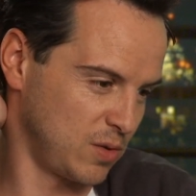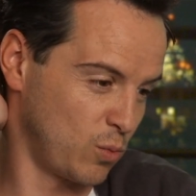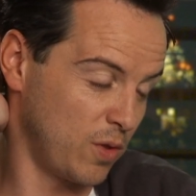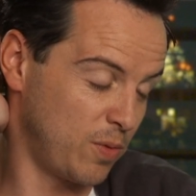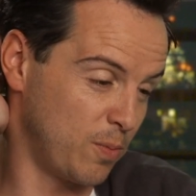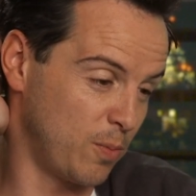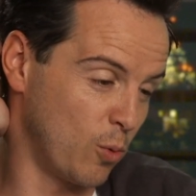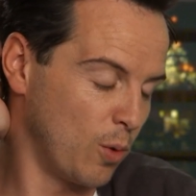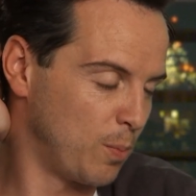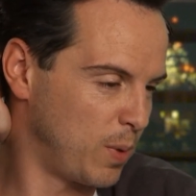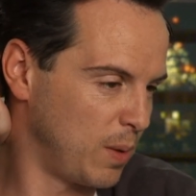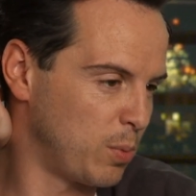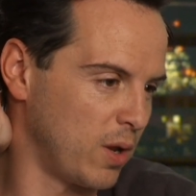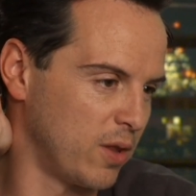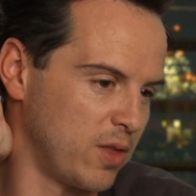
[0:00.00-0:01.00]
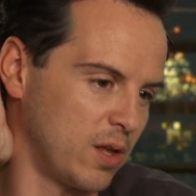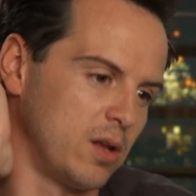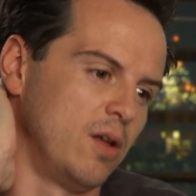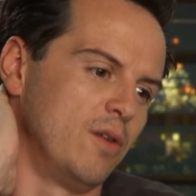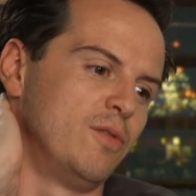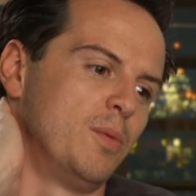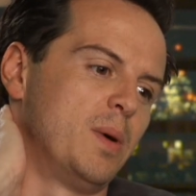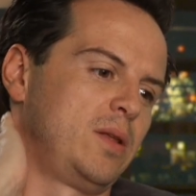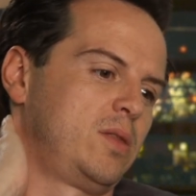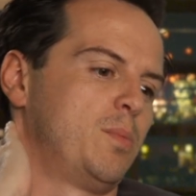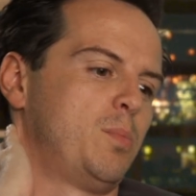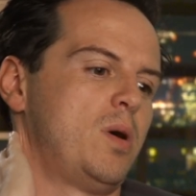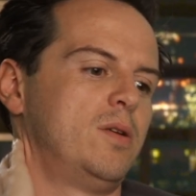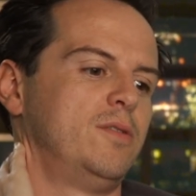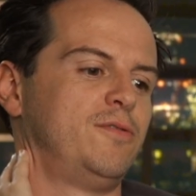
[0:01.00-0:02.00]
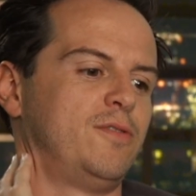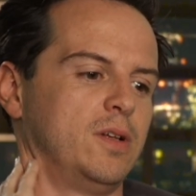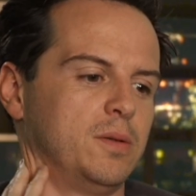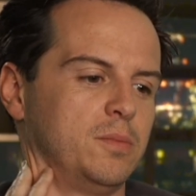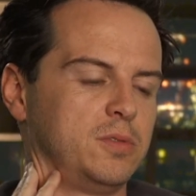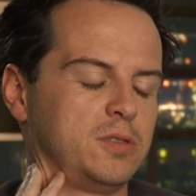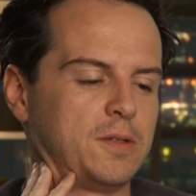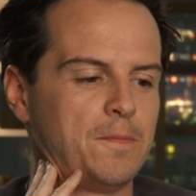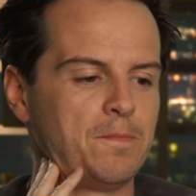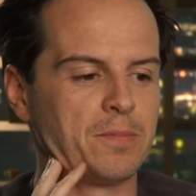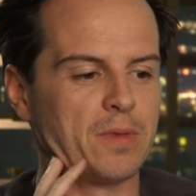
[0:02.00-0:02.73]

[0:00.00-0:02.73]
And what people, I think, love about the Bond films,